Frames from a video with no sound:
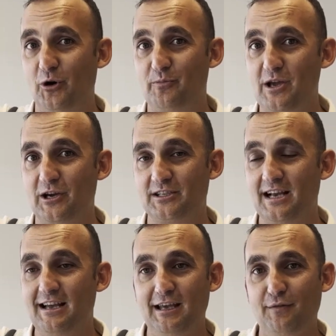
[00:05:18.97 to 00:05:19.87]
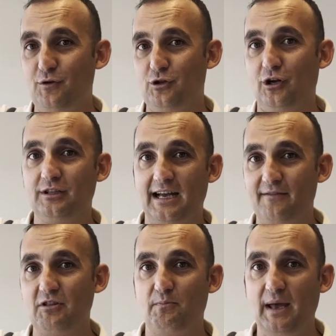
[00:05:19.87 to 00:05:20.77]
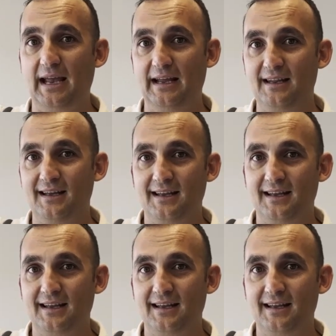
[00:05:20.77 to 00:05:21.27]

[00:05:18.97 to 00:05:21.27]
because if you don't have the pain,